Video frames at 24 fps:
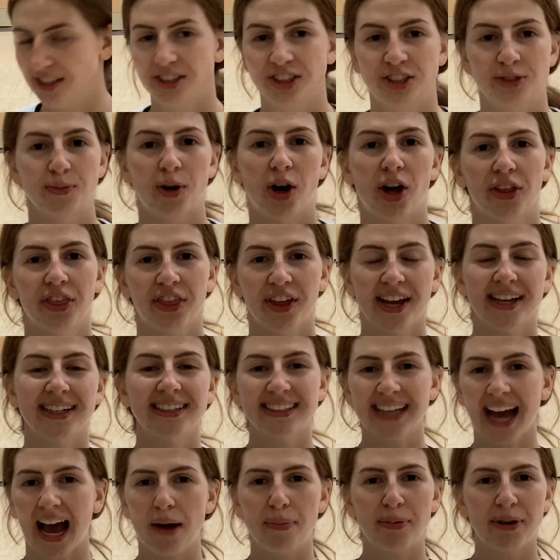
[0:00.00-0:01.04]
small things
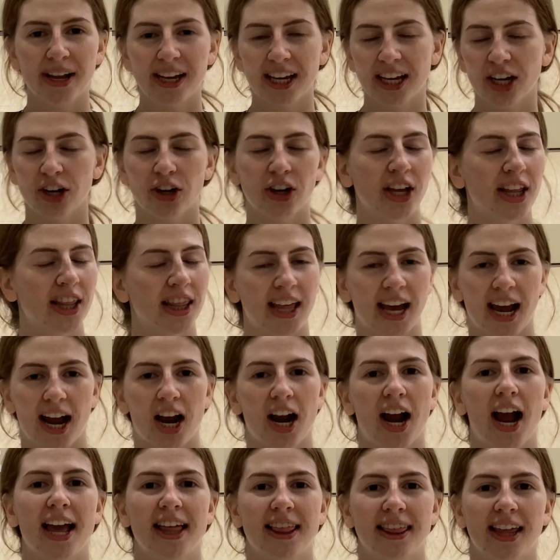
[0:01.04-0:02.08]
happening here and
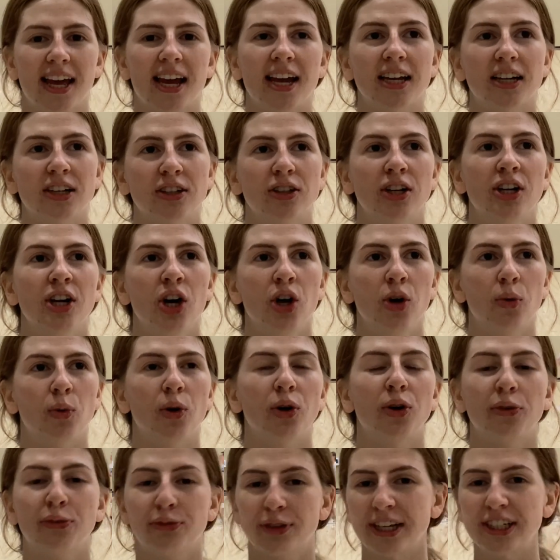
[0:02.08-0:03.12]
there. I think
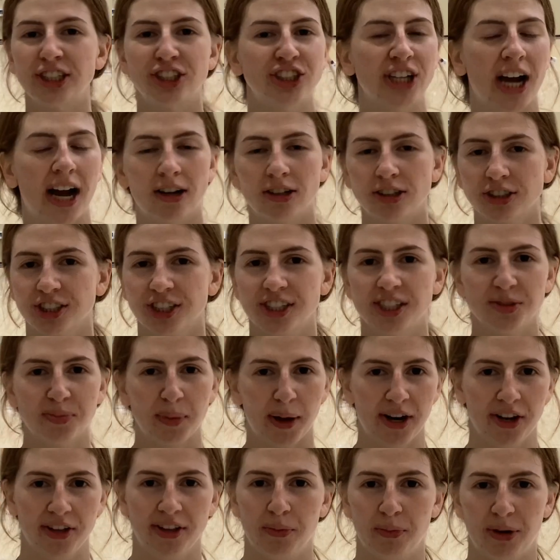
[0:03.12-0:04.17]
we'll face challenges
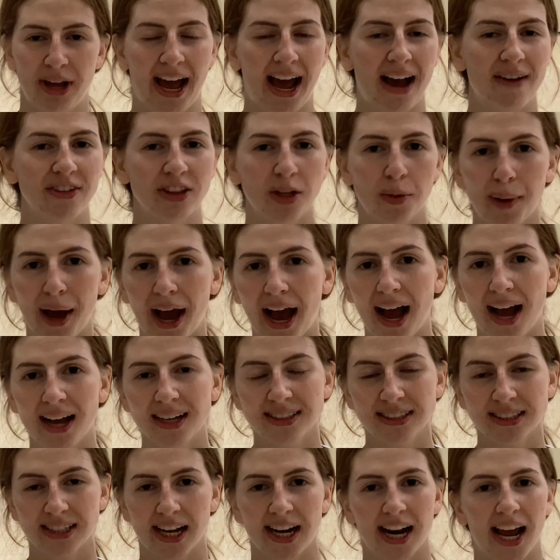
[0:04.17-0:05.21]
better than we have in the
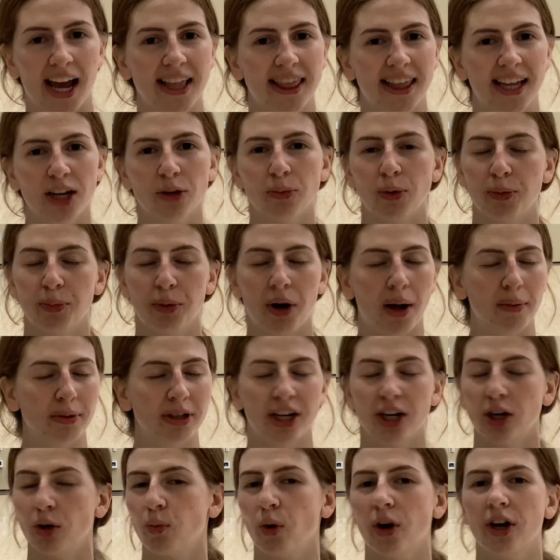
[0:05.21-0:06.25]
past, and I think we're probably
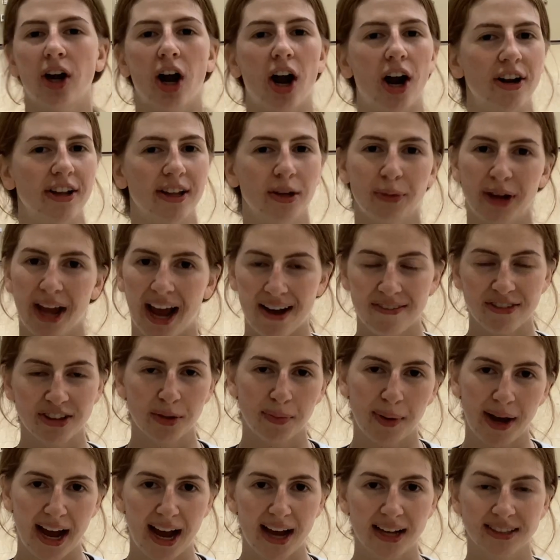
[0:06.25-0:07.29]
going to work harder than we have in the
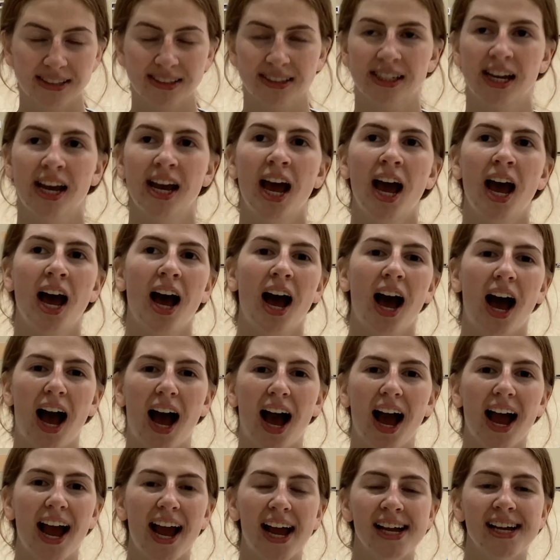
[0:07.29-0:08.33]
past.
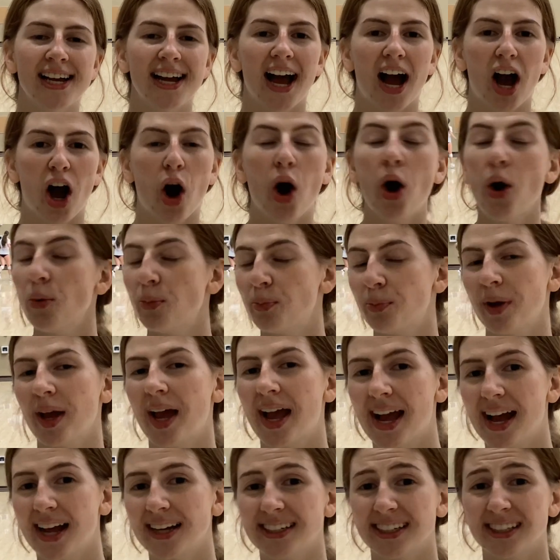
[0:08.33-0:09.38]
I hope
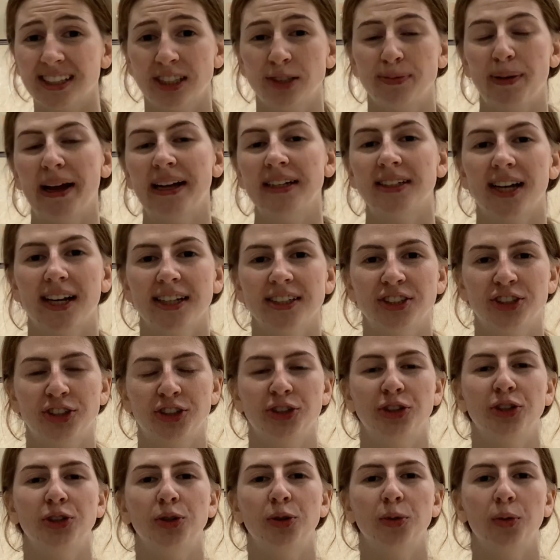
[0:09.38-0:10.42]
and expect us
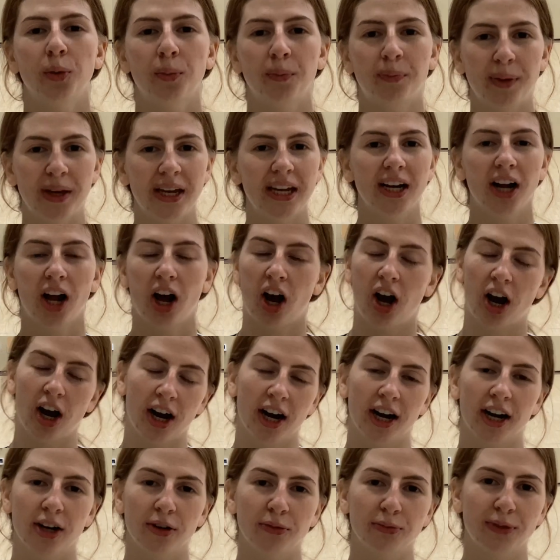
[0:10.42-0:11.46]
to beat
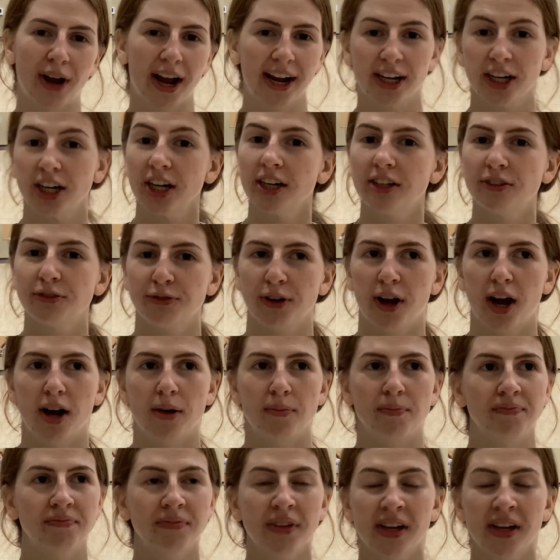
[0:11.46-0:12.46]
our record from